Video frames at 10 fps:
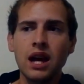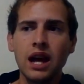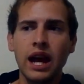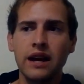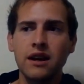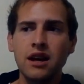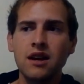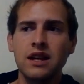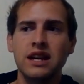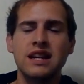And
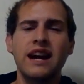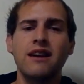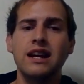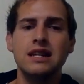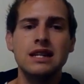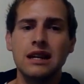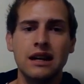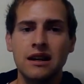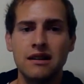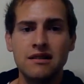the entire
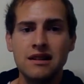idea